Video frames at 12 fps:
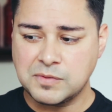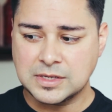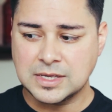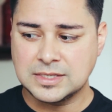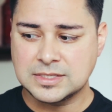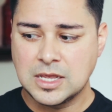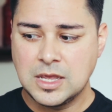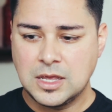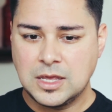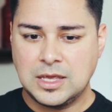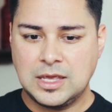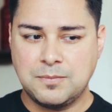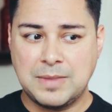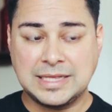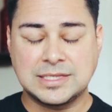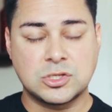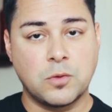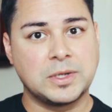because it
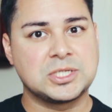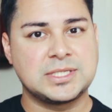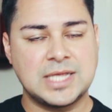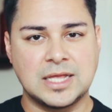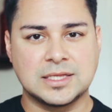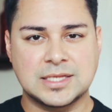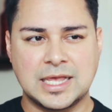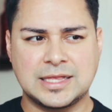made so much sense.